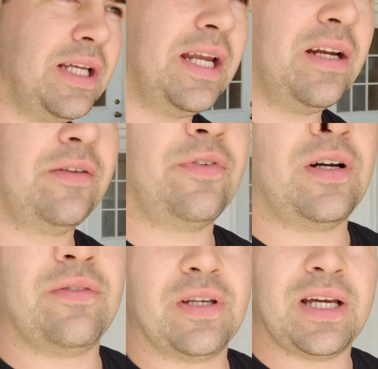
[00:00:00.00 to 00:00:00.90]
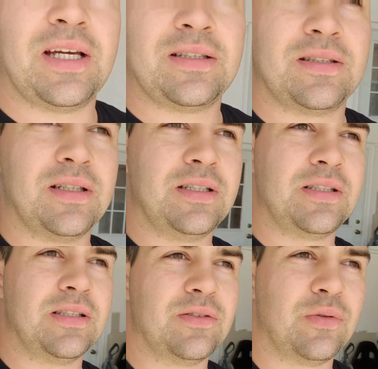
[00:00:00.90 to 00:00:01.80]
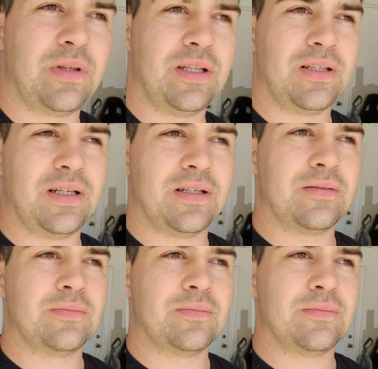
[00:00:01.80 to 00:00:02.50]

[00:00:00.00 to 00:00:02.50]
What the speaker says: E85 gas stations within like